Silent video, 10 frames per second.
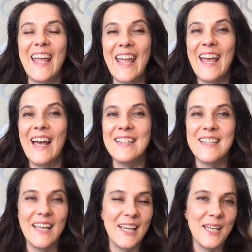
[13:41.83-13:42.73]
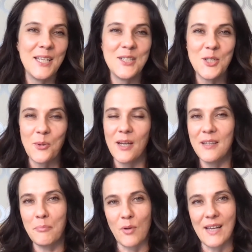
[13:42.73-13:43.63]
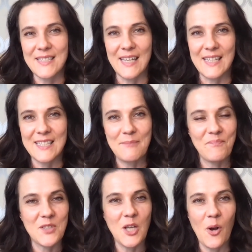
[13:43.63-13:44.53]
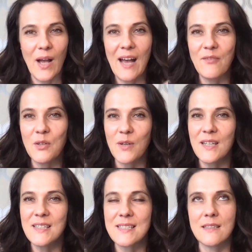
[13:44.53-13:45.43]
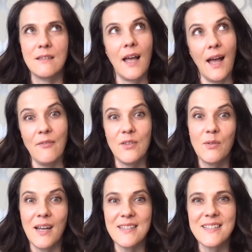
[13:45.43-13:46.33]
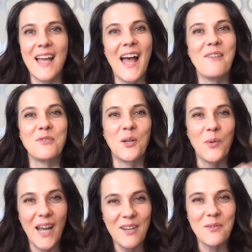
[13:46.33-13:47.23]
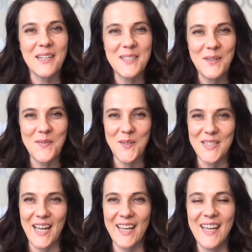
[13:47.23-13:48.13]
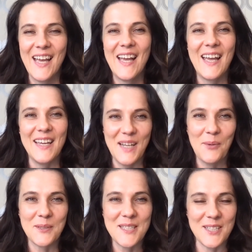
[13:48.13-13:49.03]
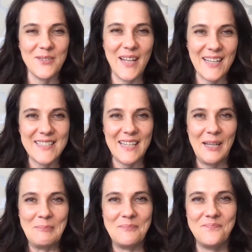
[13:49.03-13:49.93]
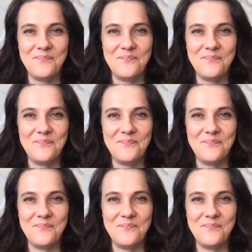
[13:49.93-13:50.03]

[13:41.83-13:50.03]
And enjoy the process. So have the rest, have great rest of your day, and I will see you next time.